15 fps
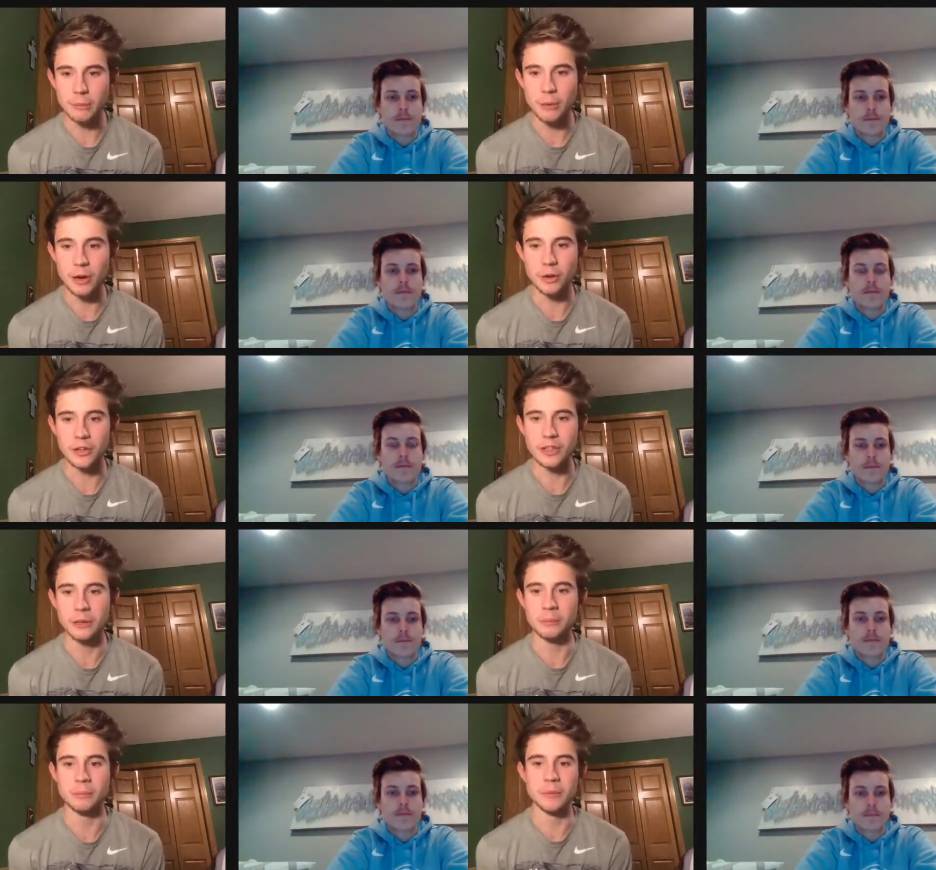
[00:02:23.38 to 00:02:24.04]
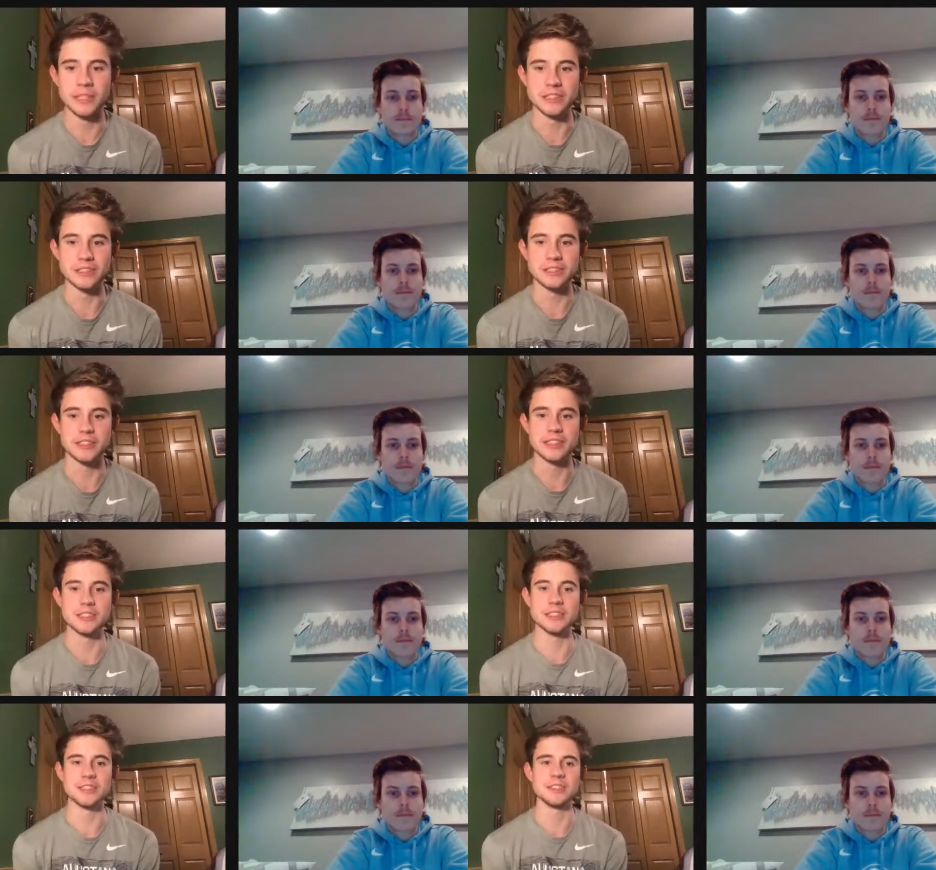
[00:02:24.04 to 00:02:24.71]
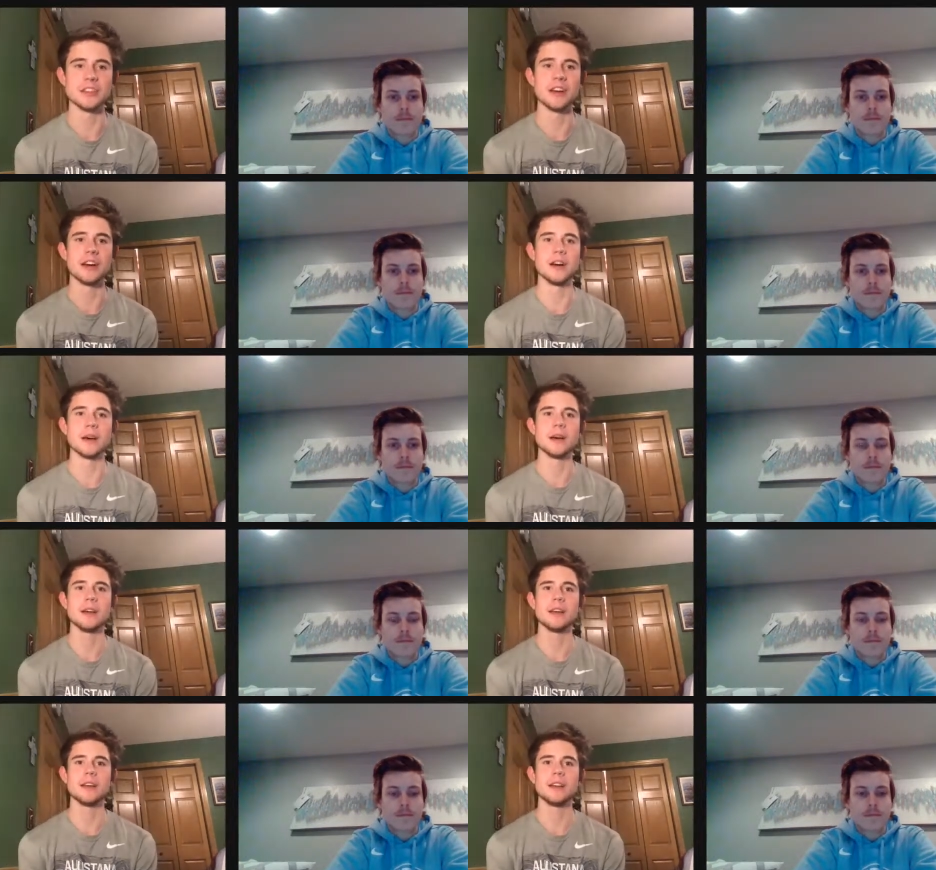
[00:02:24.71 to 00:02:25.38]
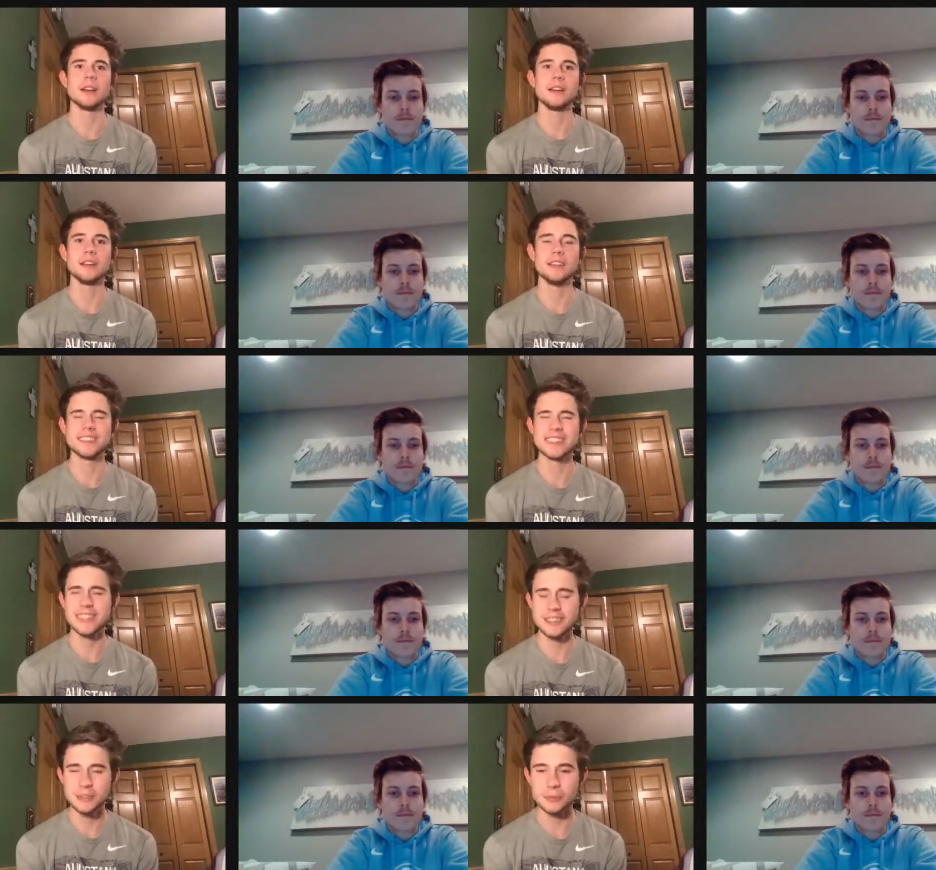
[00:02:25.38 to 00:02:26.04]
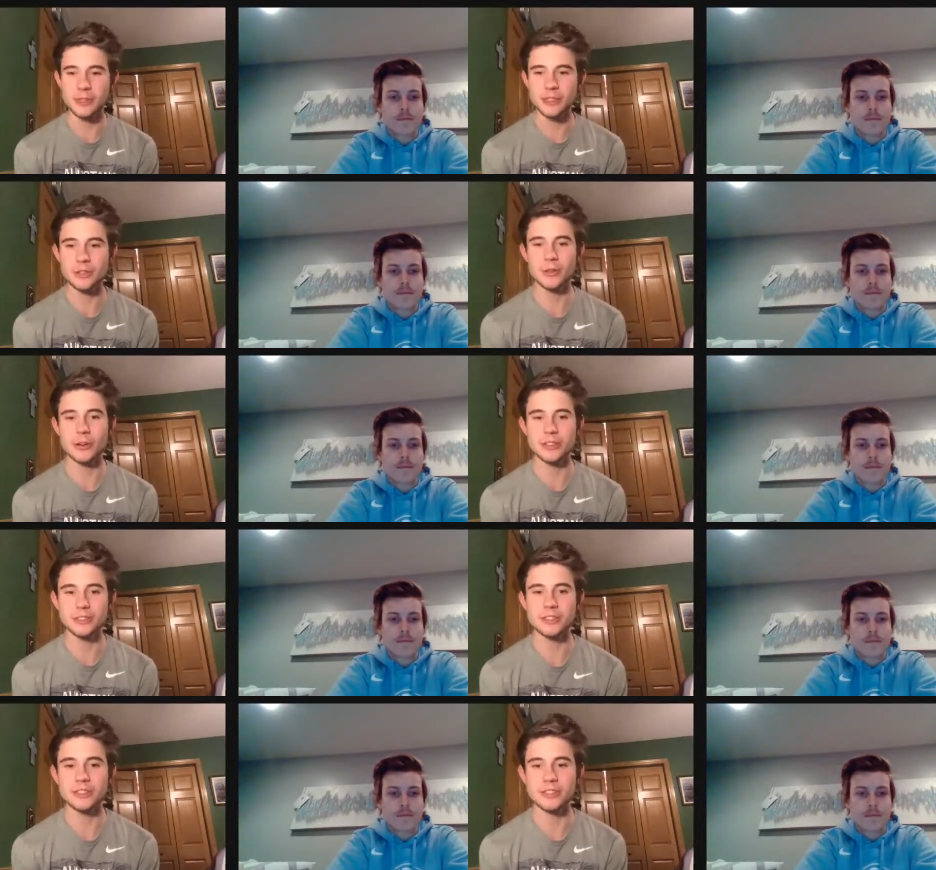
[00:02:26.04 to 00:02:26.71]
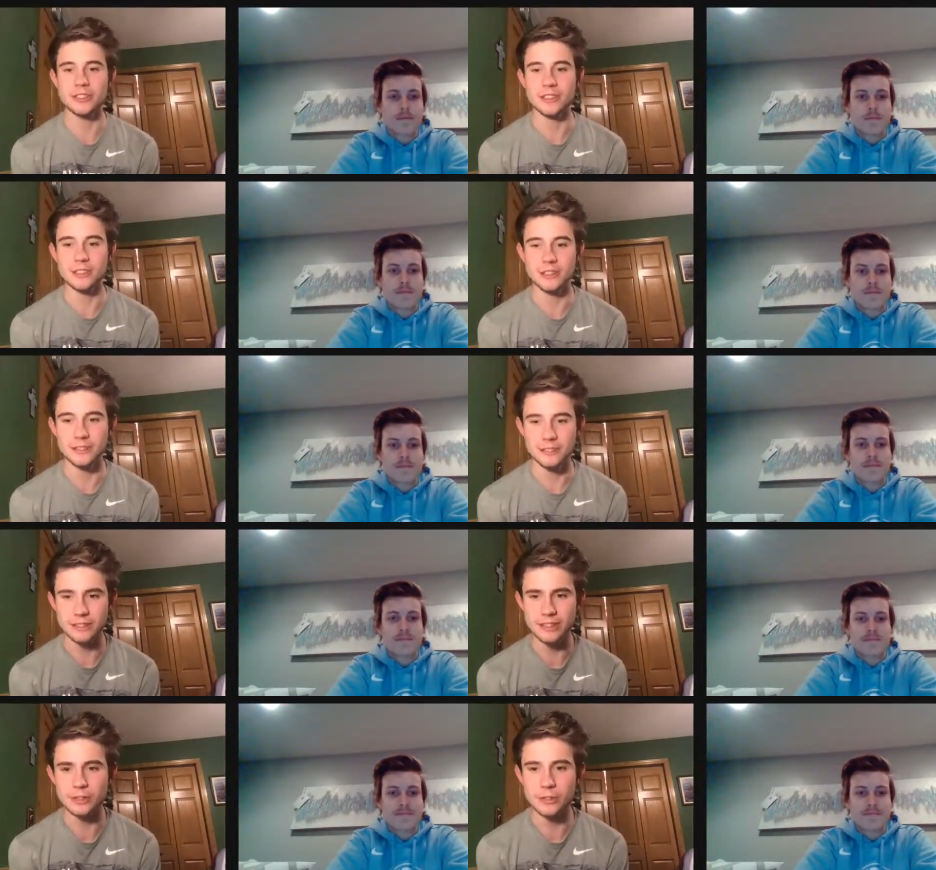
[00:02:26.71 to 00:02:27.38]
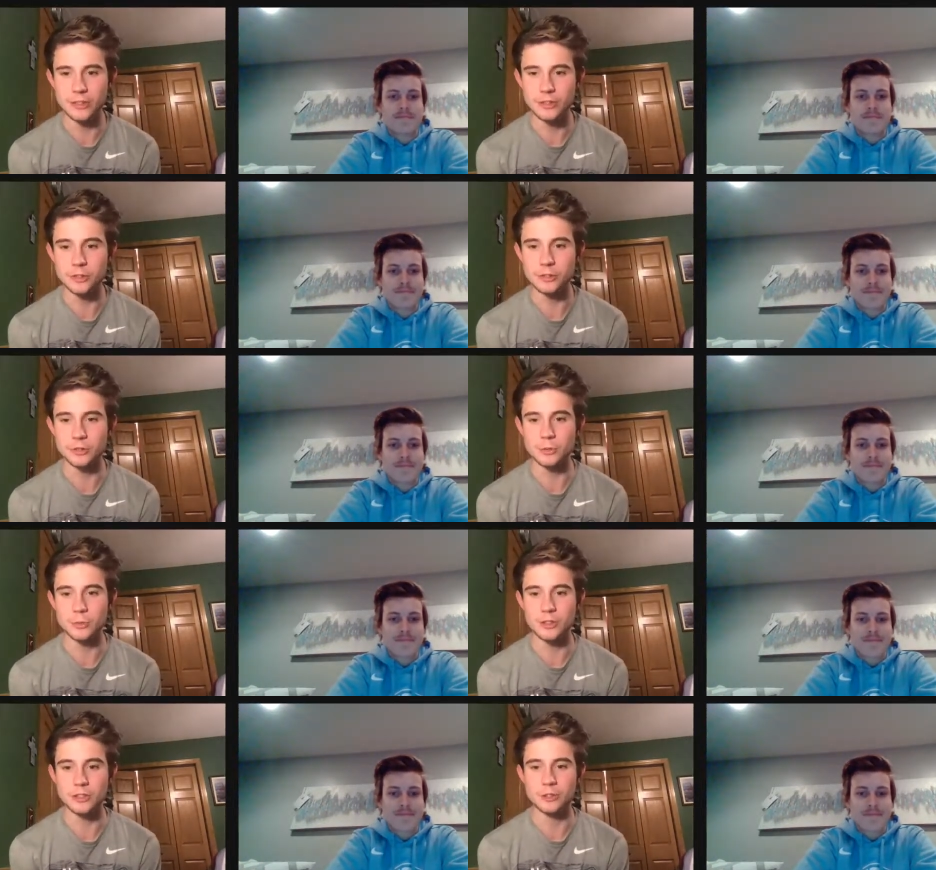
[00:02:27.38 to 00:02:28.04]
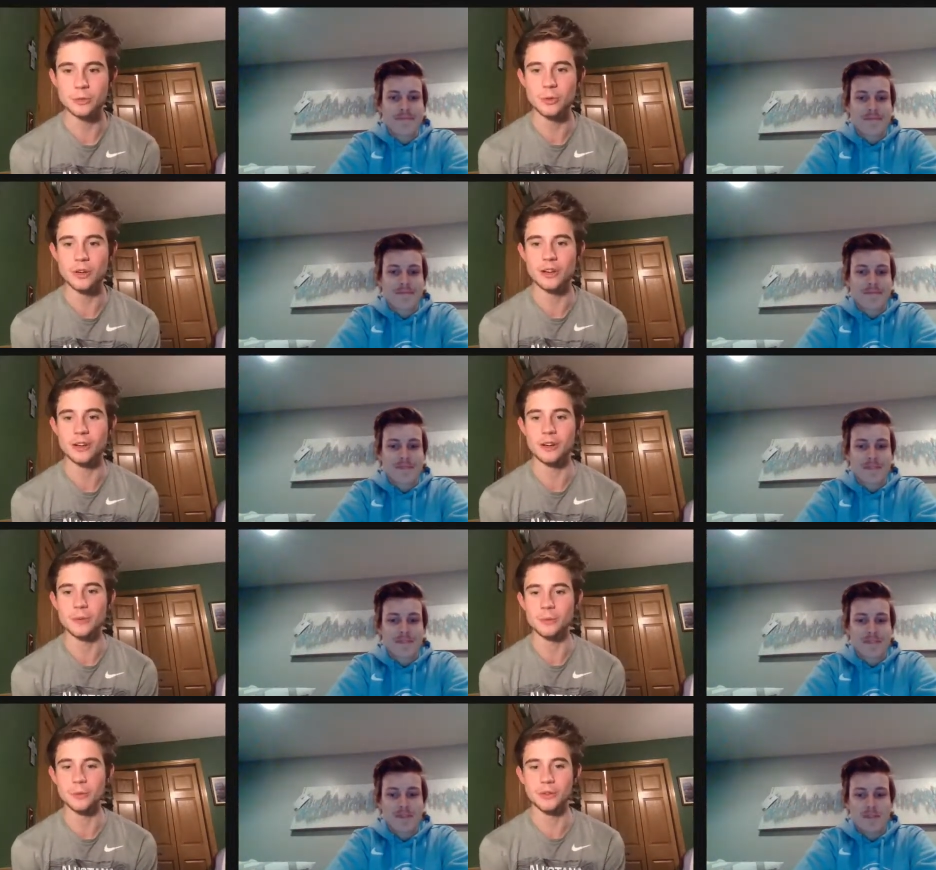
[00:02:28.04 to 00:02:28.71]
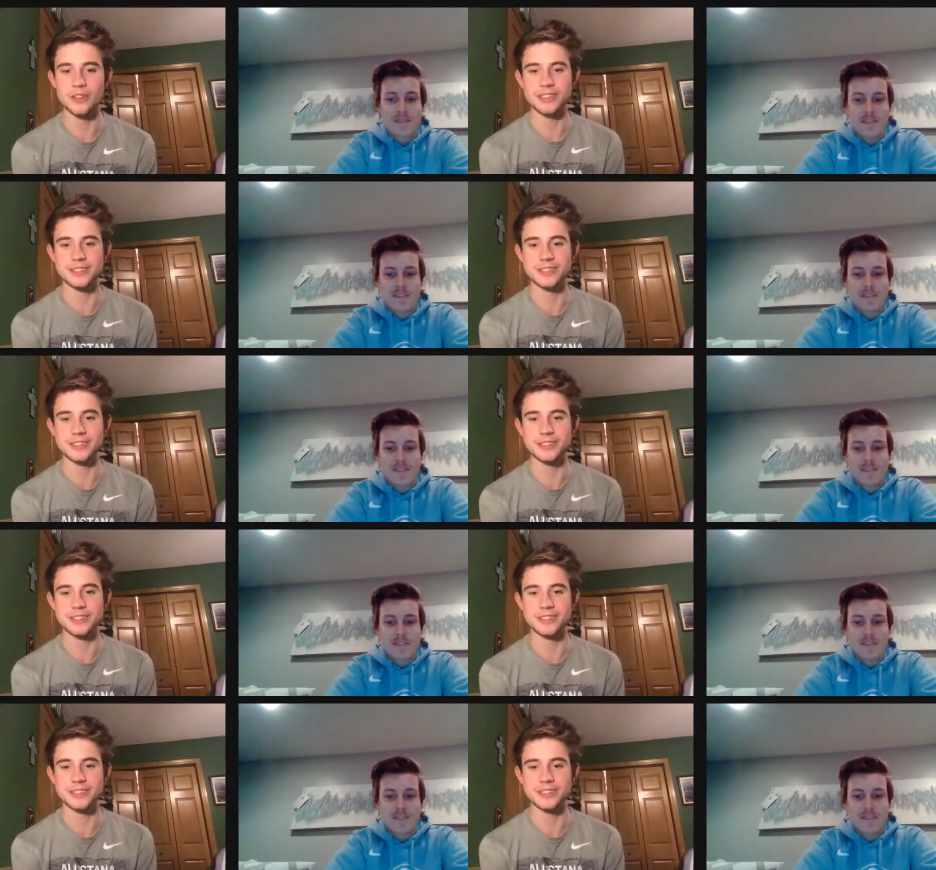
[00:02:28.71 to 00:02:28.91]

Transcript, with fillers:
Speaker 1: about him is his uh, he's got some interesting legal issues. What do you uh, what do you